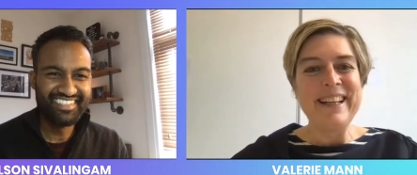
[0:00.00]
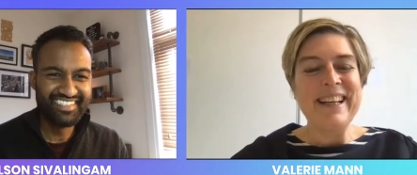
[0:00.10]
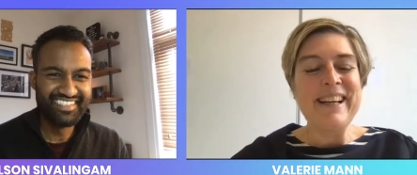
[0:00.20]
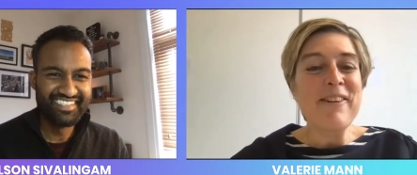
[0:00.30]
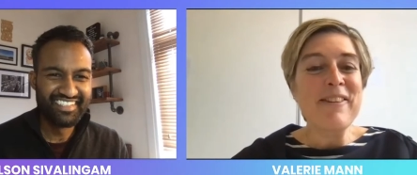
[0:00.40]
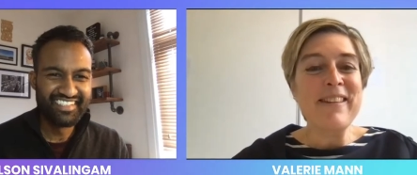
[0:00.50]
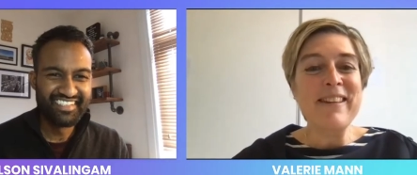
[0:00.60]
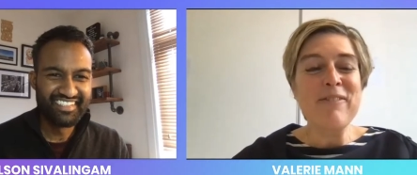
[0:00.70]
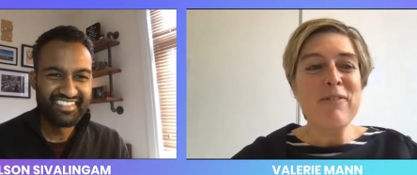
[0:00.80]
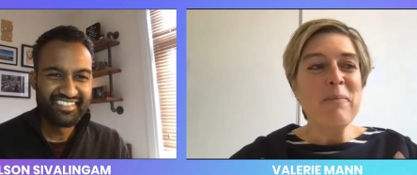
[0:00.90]
Speaker 1: it was
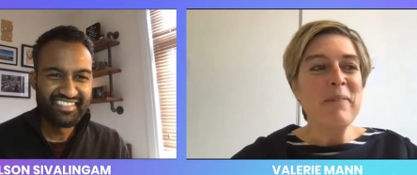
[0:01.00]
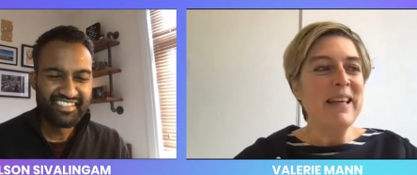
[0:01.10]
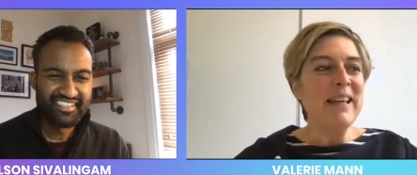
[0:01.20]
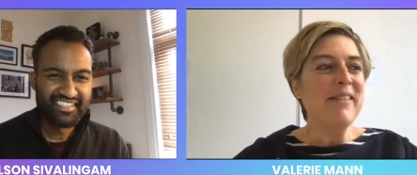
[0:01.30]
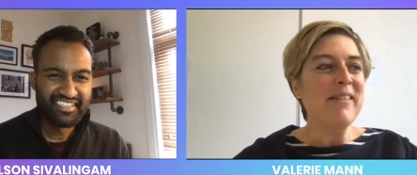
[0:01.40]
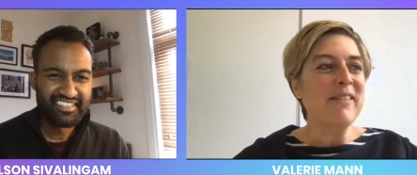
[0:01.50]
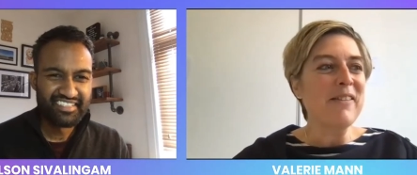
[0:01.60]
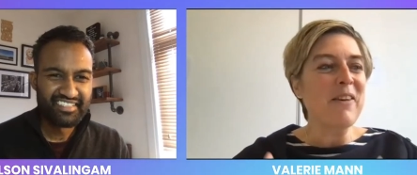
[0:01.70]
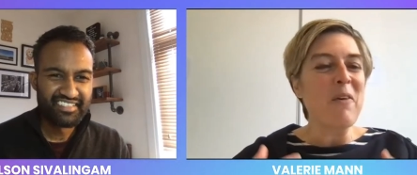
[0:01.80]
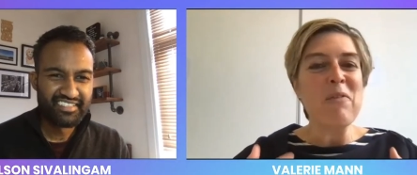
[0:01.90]
for me is
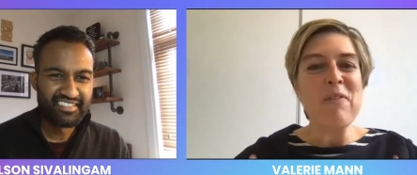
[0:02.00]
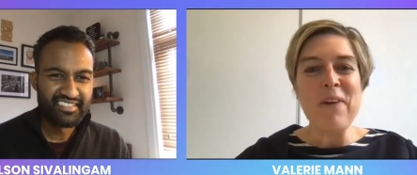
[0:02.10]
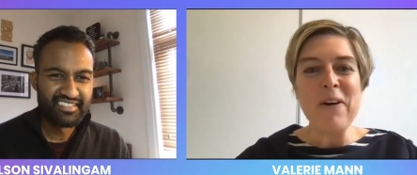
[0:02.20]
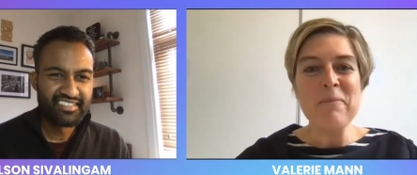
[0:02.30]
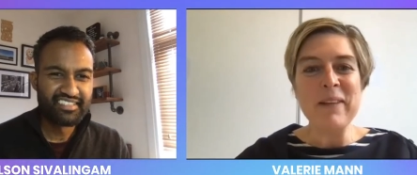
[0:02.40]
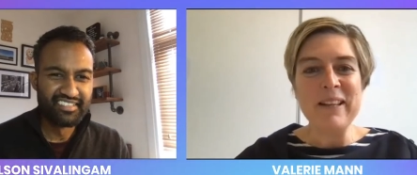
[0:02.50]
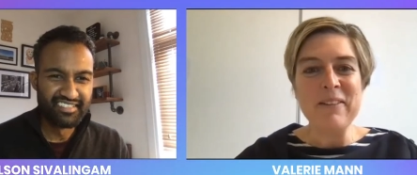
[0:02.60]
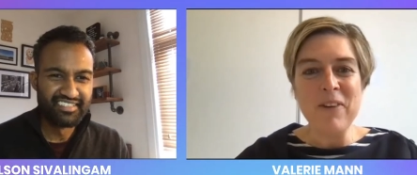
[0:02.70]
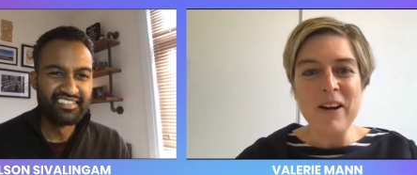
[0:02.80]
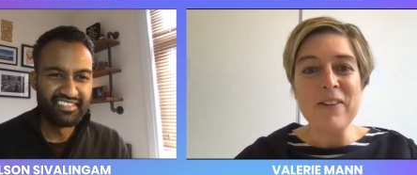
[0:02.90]
just
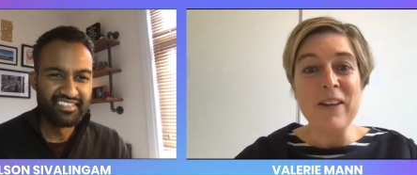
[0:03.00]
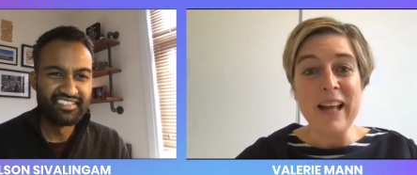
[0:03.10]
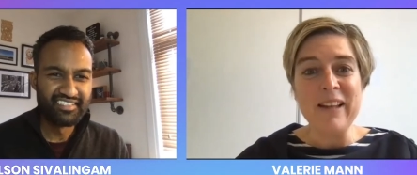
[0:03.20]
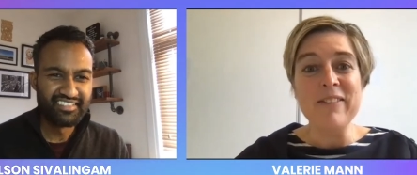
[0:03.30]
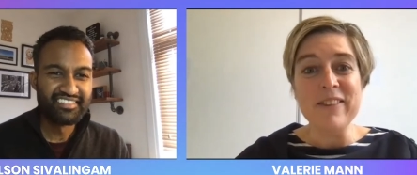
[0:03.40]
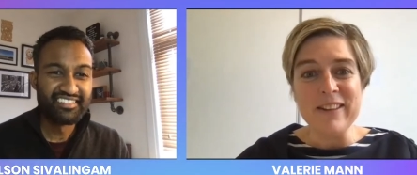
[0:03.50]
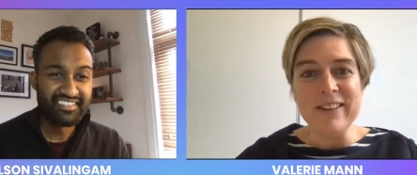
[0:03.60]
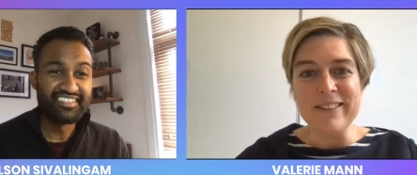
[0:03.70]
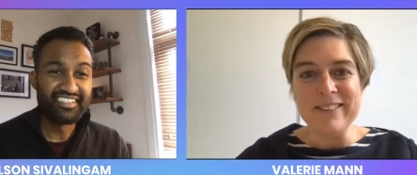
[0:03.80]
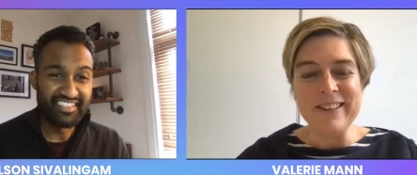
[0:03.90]
confirming what you can do
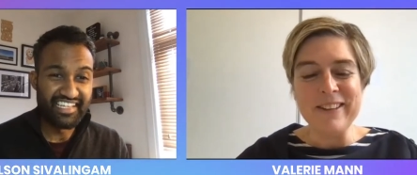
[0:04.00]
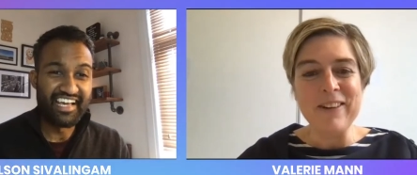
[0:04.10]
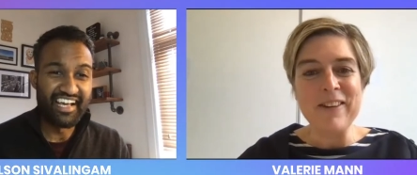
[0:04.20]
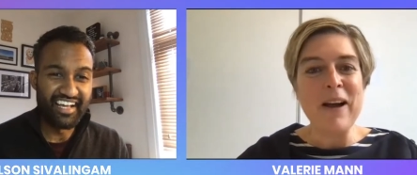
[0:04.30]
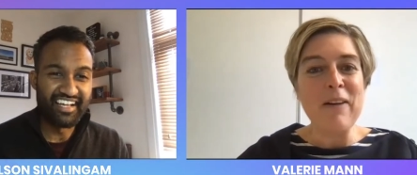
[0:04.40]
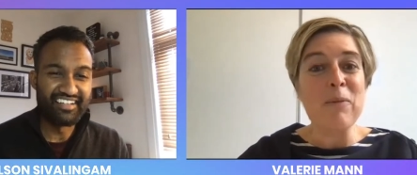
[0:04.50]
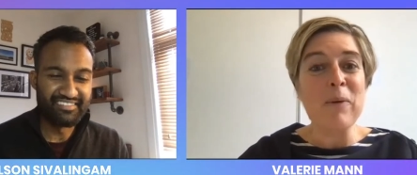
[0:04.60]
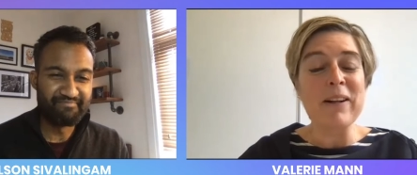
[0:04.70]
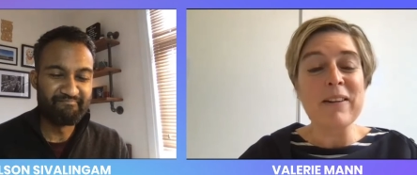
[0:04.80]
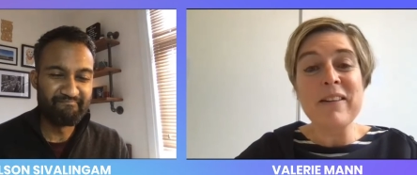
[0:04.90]
you know yeah. when you have
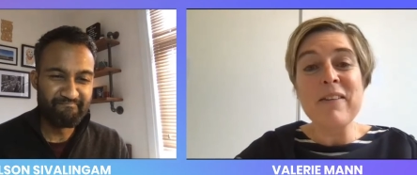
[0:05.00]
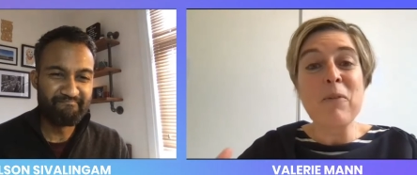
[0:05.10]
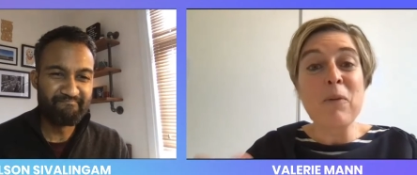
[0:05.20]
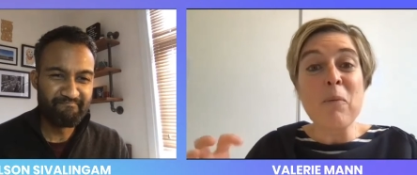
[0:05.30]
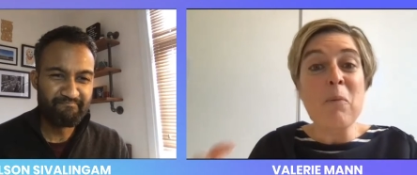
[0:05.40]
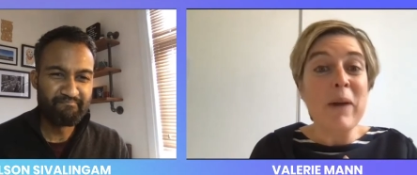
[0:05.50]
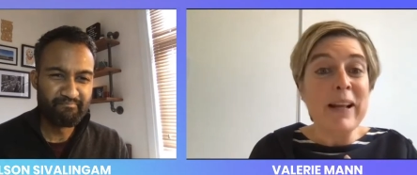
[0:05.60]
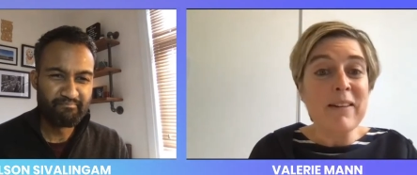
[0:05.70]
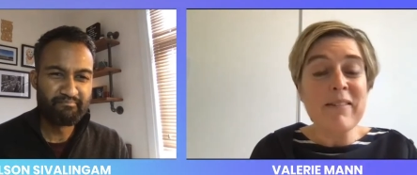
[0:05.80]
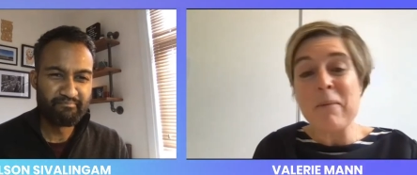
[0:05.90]
the
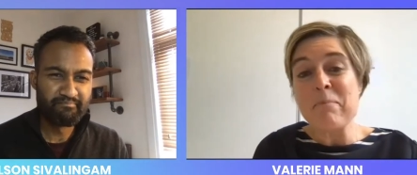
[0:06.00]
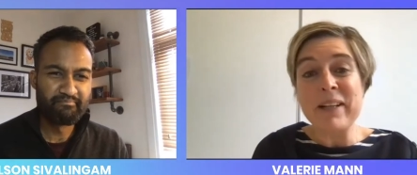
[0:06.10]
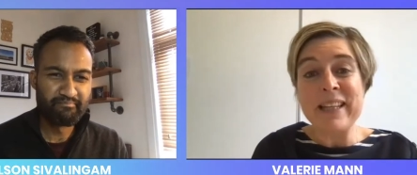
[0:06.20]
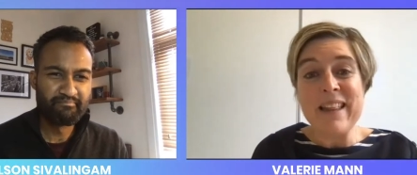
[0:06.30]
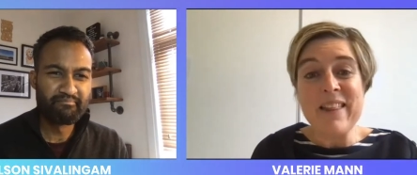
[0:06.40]
will some money the